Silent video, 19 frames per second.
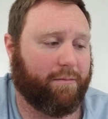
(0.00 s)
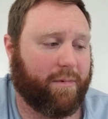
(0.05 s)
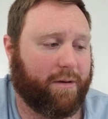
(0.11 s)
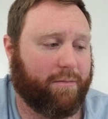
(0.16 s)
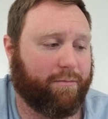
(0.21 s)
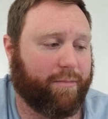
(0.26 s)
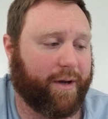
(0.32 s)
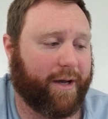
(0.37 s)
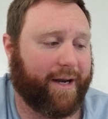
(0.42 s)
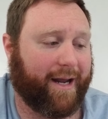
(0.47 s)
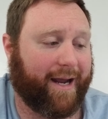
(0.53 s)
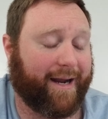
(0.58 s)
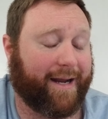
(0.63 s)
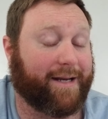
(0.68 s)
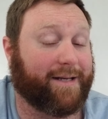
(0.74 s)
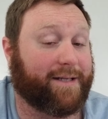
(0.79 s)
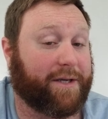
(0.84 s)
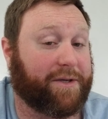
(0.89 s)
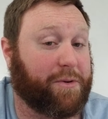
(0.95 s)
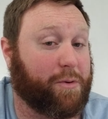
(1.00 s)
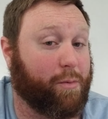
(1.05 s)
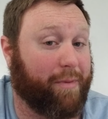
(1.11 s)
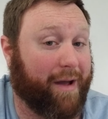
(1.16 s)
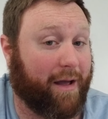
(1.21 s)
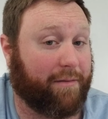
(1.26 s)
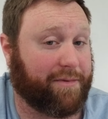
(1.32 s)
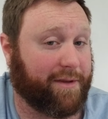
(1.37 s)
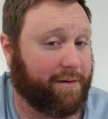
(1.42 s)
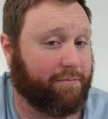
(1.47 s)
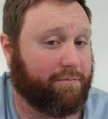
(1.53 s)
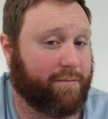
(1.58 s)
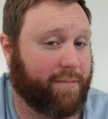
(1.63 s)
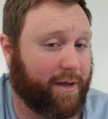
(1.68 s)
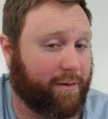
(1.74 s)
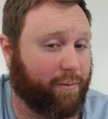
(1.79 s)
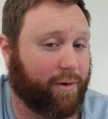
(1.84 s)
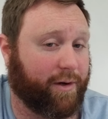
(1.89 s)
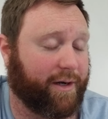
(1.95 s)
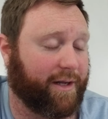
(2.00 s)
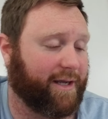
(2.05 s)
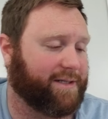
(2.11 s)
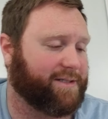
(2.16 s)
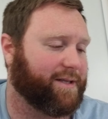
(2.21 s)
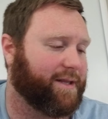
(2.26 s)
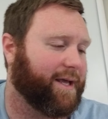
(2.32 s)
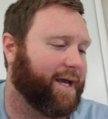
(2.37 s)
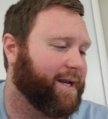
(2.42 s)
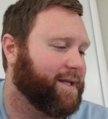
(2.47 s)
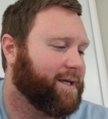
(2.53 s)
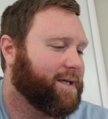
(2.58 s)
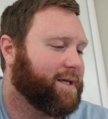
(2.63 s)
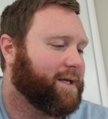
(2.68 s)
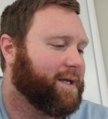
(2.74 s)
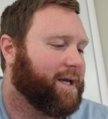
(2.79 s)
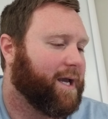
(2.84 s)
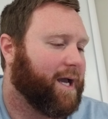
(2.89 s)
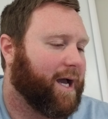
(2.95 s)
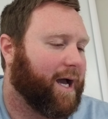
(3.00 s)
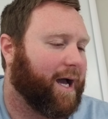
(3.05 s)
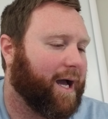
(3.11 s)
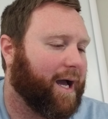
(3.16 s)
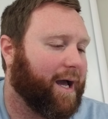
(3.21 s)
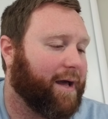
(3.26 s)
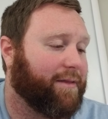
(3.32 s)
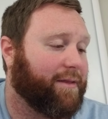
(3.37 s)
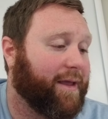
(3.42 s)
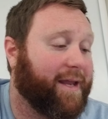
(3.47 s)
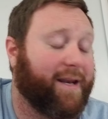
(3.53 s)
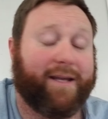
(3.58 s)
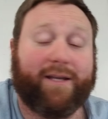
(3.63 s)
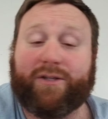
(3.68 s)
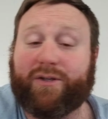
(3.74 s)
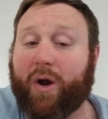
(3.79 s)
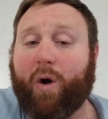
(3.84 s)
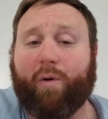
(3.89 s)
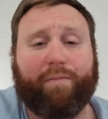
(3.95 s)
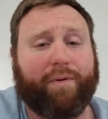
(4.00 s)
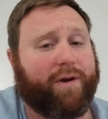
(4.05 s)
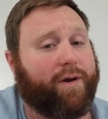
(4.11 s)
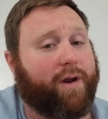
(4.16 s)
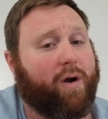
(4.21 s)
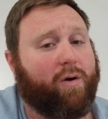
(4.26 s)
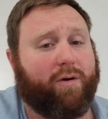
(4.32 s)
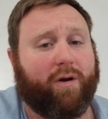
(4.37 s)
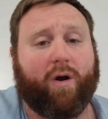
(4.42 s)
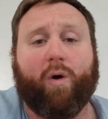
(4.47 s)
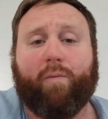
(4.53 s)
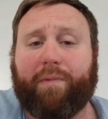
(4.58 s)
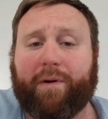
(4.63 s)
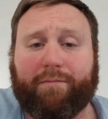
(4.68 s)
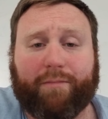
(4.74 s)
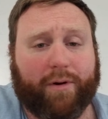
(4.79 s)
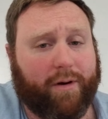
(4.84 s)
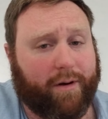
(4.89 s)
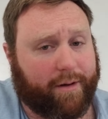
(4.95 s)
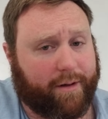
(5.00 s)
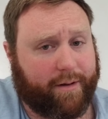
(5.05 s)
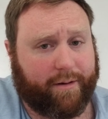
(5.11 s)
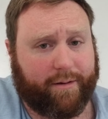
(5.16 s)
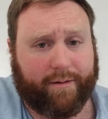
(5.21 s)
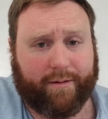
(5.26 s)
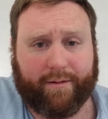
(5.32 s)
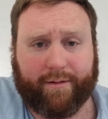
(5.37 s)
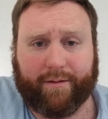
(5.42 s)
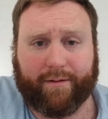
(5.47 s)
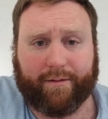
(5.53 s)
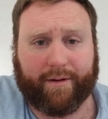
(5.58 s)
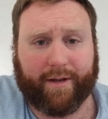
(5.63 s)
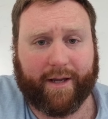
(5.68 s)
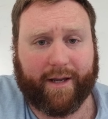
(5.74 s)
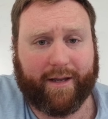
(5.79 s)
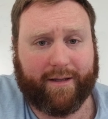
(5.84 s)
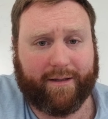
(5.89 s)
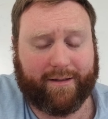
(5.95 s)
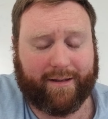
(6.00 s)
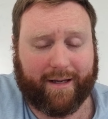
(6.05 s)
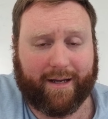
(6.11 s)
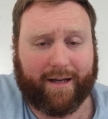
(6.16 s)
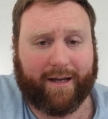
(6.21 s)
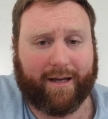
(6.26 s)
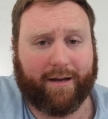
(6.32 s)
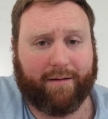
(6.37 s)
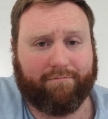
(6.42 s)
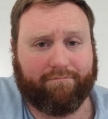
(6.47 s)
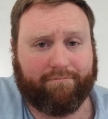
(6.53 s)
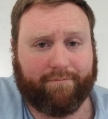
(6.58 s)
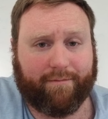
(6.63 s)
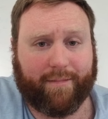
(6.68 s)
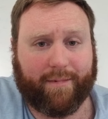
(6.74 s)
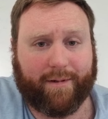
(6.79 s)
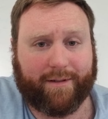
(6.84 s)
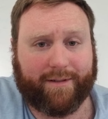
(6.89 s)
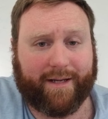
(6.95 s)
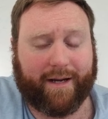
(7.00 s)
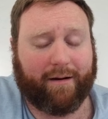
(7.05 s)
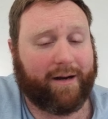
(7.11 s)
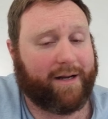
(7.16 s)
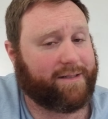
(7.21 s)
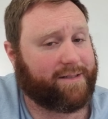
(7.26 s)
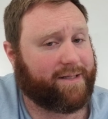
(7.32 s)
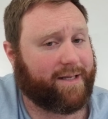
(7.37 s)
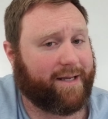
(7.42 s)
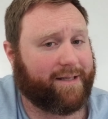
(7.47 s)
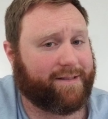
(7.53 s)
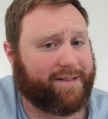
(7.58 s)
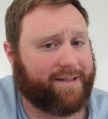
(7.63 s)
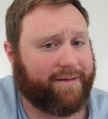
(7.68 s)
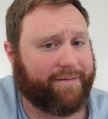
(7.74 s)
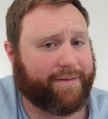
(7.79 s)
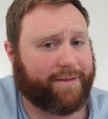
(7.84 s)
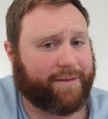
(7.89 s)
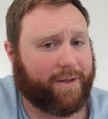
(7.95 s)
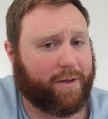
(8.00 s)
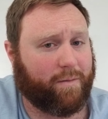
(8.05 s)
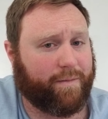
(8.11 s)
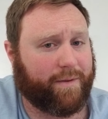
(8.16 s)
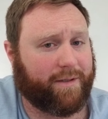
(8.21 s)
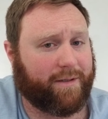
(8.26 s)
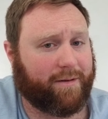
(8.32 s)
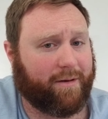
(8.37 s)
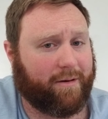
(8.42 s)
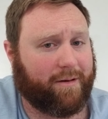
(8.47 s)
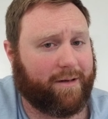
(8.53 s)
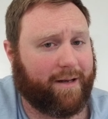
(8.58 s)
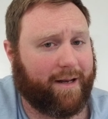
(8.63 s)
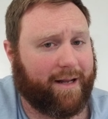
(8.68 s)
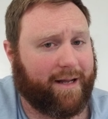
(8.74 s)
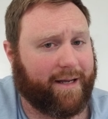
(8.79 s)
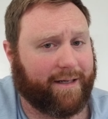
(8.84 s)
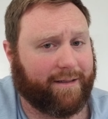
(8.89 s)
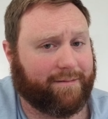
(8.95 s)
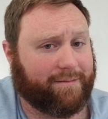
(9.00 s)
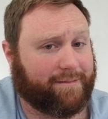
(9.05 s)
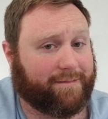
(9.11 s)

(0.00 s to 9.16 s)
but I can tell you about them, and we're going to get to that. It is open note, open book. Okay, dare I say it's even open online?